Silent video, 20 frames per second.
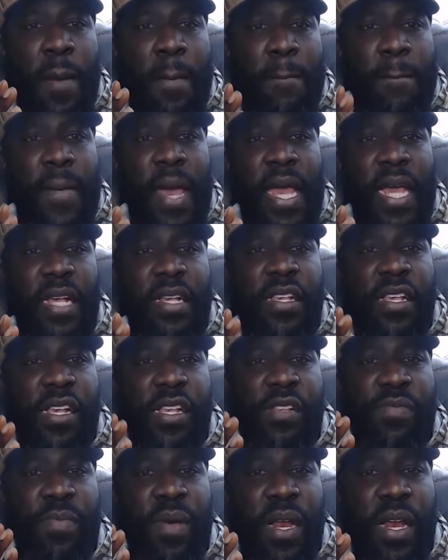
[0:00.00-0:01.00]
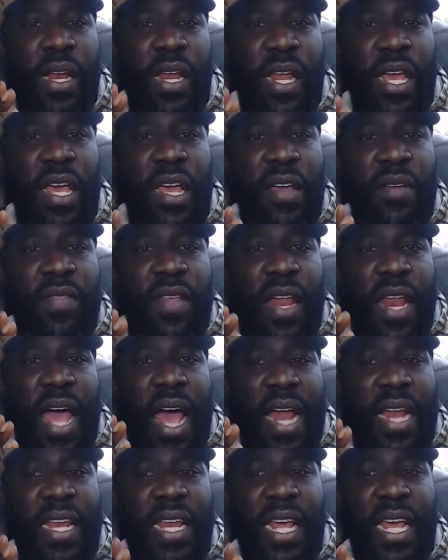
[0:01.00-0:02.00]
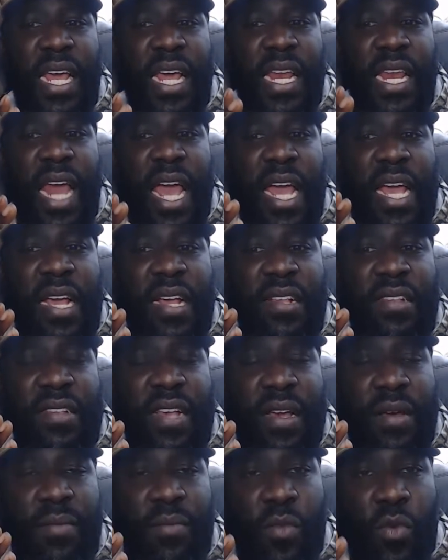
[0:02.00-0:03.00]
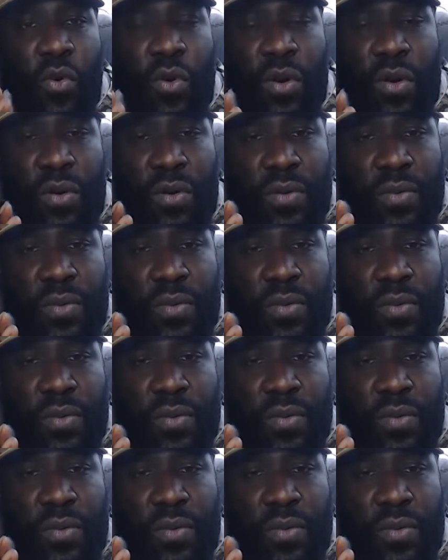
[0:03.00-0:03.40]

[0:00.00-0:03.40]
makes us believe that our DNA is immortal.